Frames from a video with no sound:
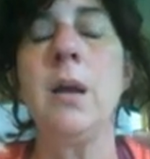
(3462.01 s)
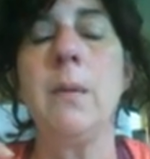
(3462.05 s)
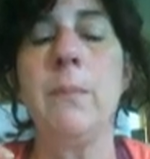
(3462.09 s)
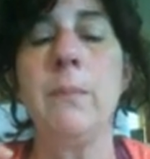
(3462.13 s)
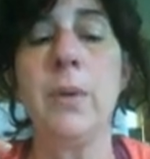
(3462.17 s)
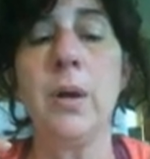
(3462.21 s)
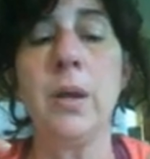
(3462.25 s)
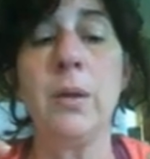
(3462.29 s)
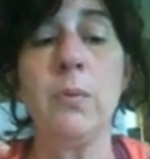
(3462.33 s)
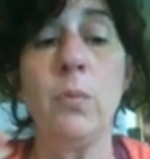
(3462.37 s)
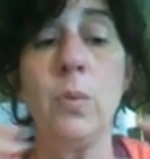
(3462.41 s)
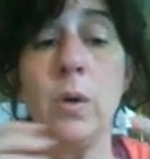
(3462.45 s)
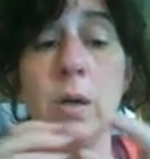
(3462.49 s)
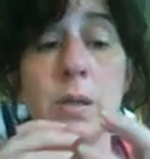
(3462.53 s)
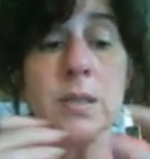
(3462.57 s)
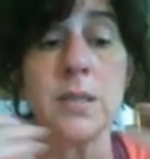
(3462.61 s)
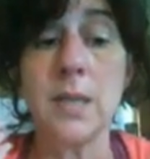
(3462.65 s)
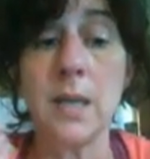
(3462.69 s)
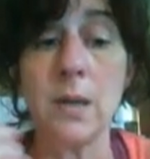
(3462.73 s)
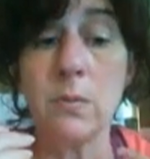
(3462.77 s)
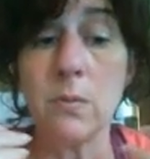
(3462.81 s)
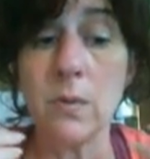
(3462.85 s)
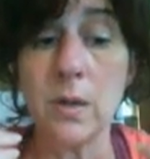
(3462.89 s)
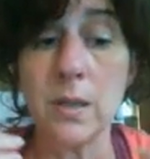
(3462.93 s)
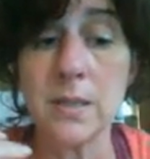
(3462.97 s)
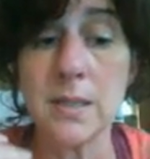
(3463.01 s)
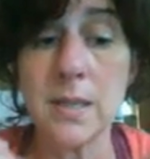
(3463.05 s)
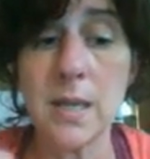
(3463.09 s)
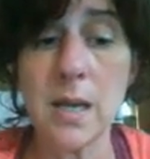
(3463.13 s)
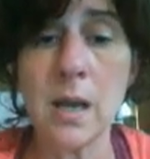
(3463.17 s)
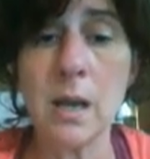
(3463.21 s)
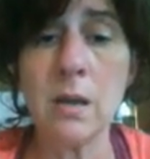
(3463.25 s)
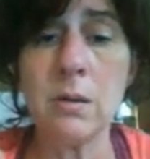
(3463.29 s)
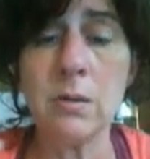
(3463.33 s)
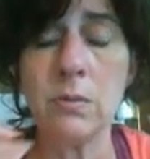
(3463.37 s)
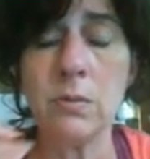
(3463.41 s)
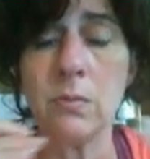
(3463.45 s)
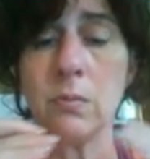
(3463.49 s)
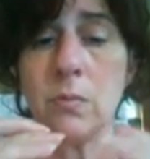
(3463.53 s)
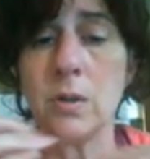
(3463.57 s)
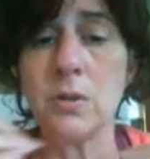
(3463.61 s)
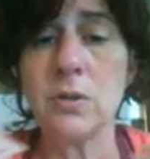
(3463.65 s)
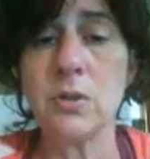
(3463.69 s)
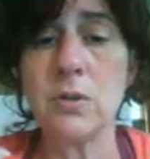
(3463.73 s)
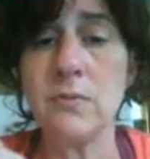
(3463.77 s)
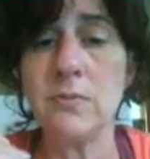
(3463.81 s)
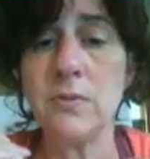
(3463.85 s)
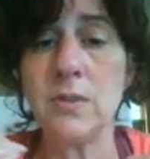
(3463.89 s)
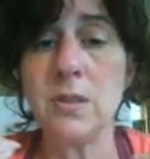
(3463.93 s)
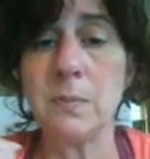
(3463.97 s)
But once that runs out,
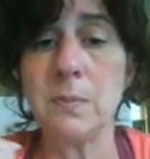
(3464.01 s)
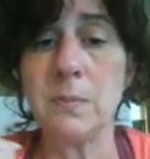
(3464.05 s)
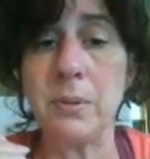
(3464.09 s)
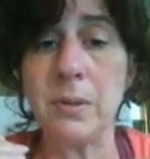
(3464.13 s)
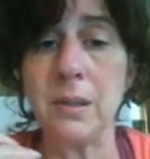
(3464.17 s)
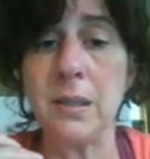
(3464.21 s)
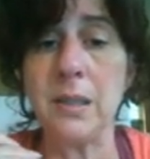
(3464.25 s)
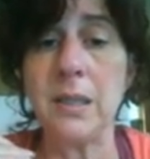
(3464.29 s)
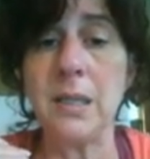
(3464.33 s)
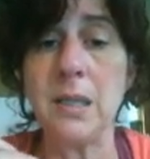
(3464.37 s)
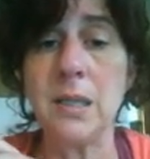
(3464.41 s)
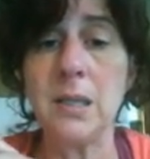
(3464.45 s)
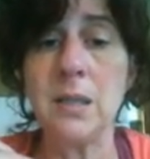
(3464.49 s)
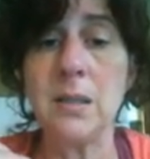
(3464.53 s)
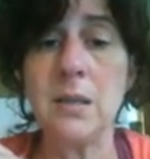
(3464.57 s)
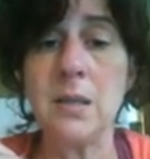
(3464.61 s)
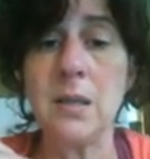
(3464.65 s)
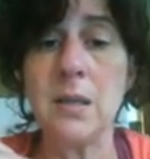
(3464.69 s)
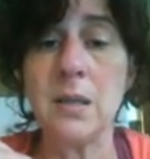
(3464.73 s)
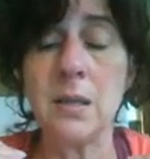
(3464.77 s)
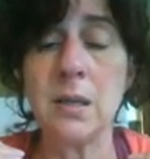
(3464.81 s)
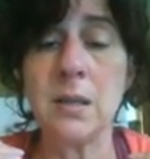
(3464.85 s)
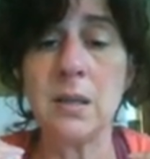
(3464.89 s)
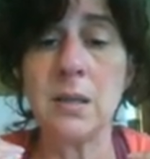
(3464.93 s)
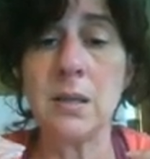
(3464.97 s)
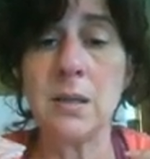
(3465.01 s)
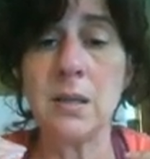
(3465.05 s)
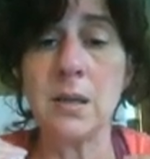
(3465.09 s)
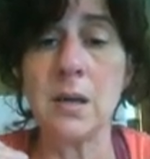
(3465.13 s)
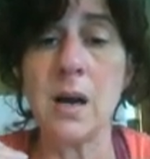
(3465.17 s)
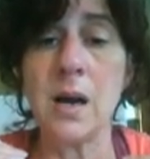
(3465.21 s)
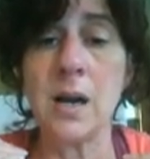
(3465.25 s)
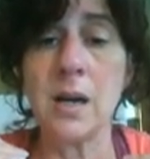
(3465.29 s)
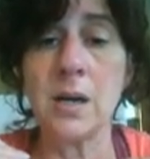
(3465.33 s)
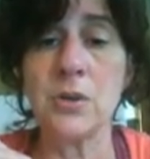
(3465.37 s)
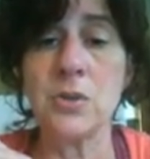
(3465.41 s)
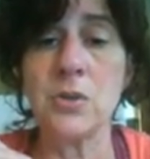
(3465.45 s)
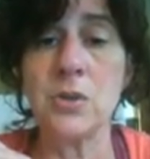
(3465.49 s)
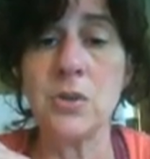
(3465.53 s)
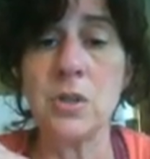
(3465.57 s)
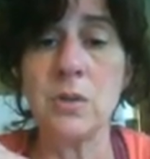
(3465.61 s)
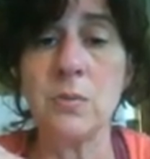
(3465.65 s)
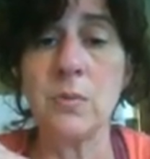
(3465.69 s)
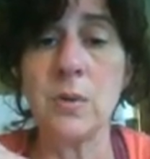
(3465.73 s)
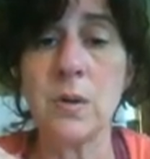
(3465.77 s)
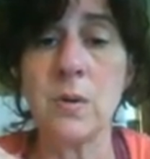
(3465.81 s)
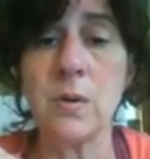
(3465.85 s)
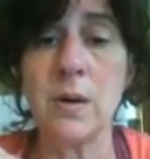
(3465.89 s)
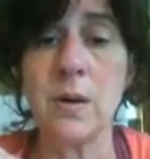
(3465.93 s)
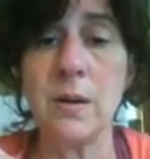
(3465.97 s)
once you've depleted the
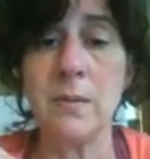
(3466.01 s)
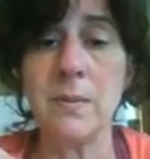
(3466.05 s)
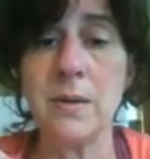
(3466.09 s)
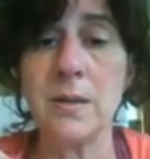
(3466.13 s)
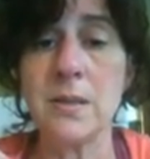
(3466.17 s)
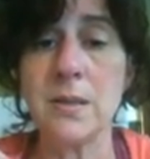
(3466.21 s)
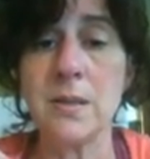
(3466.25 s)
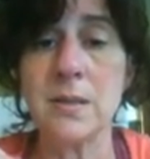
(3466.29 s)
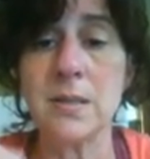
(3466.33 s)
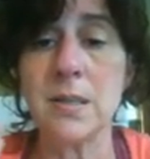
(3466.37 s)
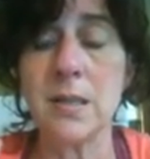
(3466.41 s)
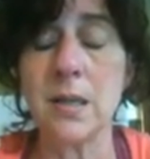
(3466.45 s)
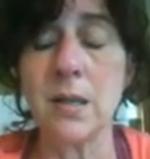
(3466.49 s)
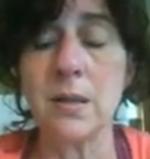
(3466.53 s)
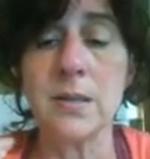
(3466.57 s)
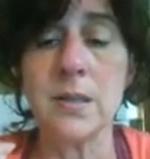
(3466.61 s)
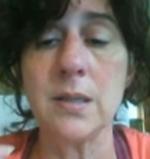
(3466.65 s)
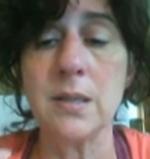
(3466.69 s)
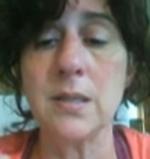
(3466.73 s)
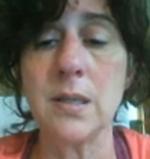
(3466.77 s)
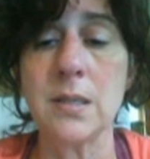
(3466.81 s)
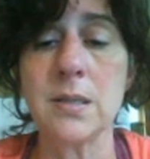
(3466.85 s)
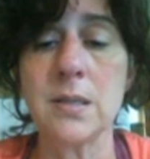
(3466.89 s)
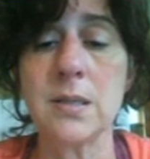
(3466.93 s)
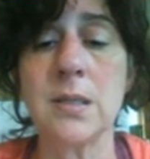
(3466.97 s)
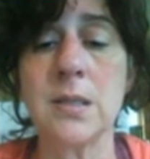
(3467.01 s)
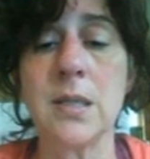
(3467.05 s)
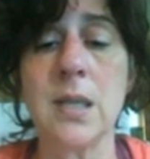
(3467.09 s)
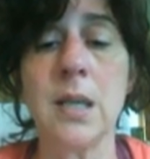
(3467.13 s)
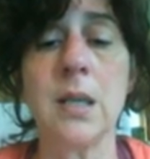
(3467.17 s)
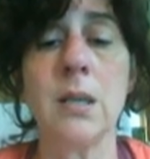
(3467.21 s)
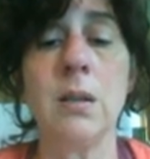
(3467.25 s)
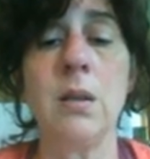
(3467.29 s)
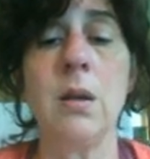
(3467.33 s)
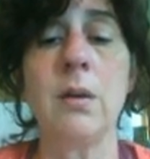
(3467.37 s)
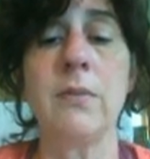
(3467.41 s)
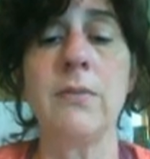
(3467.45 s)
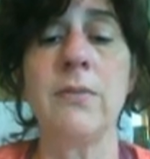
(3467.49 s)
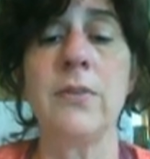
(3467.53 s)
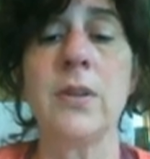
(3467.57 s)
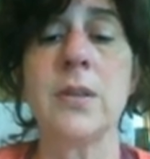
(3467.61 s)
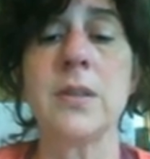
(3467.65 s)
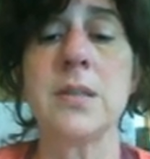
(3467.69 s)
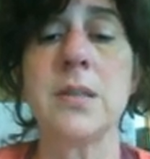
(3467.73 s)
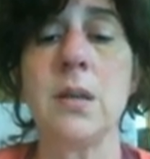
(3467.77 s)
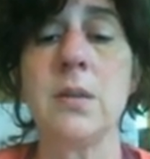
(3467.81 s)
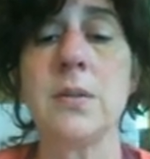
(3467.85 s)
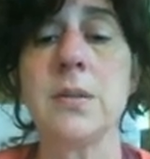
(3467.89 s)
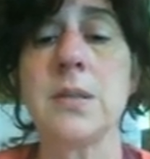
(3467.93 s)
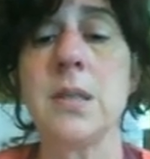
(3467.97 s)
oxygen requirement to the cells, it doesn't take long for the
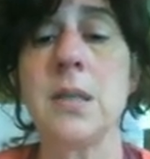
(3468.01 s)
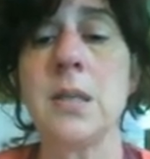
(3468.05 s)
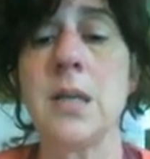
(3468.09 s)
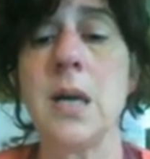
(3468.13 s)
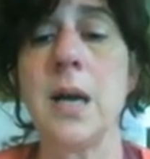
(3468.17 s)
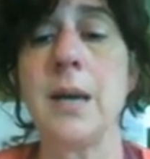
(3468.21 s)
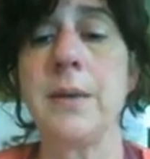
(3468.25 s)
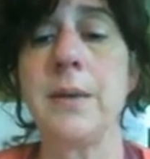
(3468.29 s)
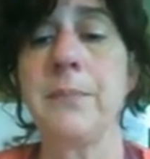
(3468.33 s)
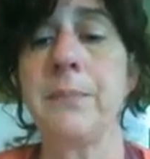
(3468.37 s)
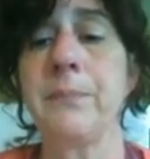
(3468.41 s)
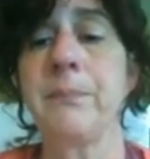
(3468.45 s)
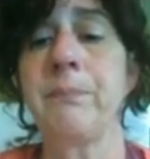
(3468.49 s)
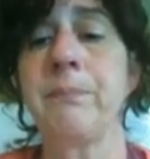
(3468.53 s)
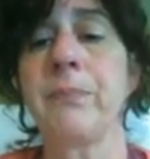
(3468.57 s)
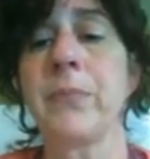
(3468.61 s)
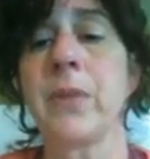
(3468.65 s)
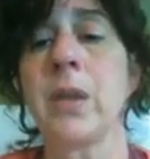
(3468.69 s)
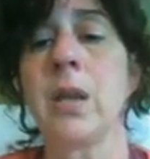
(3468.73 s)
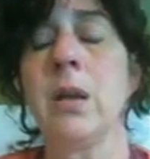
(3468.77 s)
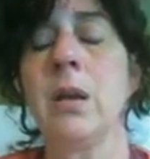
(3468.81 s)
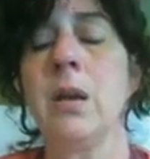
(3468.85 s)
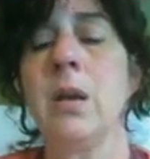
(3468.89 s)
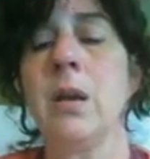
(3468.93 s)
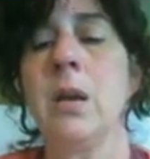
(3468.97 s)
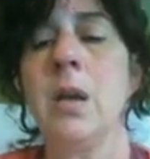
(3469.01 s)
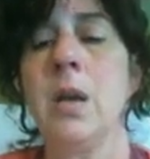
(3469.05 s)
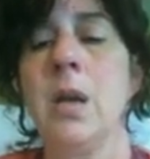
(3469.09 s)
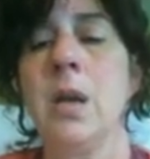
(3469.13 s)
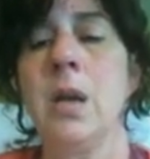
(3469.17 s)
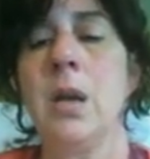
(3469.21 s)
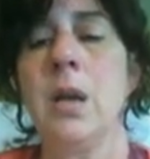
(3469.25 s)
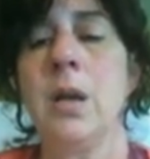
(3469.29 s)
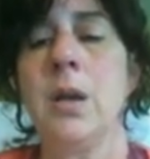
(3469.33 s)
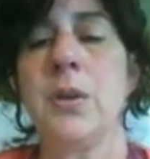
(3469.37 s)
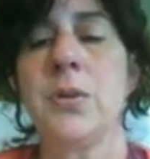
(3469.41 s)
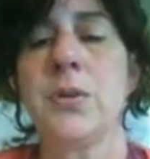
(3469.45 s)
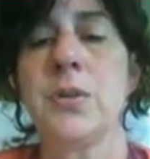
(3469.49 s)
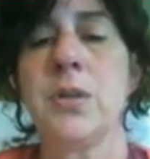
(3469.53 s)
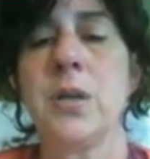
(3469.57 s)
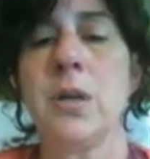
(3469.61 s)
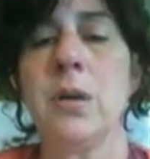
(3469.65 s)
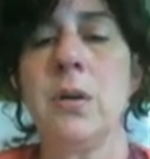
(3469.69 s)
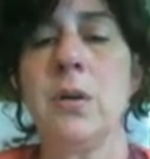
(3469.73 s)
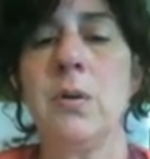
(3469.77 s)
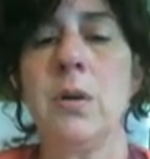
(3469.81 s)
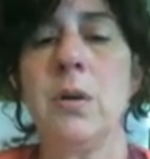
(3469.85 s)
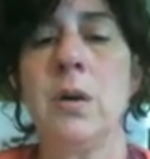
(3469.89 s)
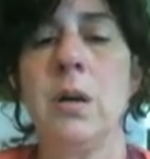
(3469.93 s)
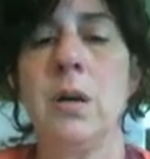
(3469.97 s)
cells to die.
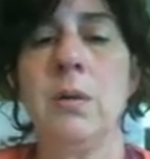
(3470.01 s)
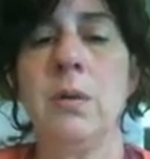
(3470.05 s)
So